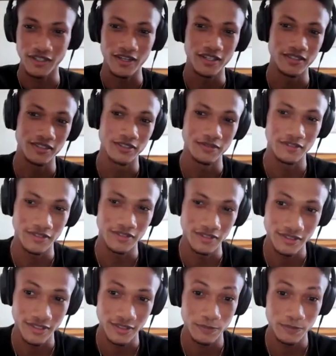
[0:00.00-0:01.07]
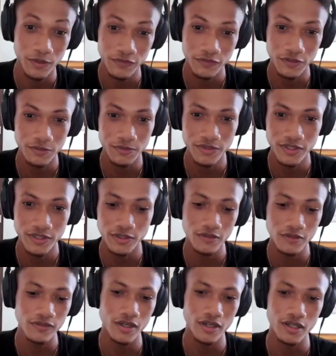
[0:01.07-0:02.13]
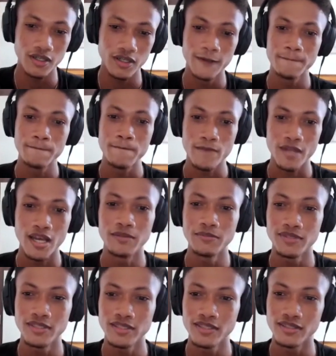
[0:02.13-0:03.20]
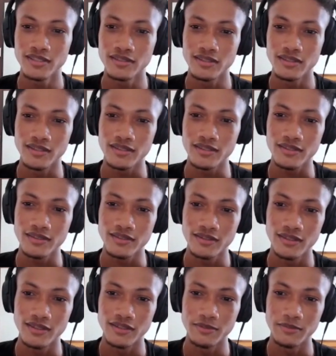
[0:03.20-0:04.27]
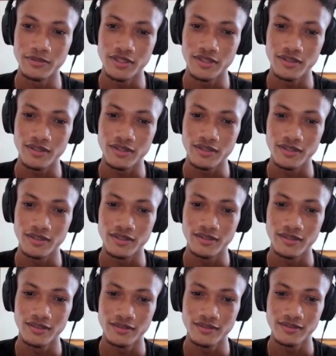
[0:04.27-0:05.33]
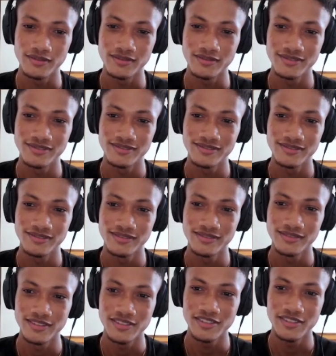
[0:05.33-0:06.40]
Kanye releases. But for me, so far. Right I'm digging like um Donda. Yeah.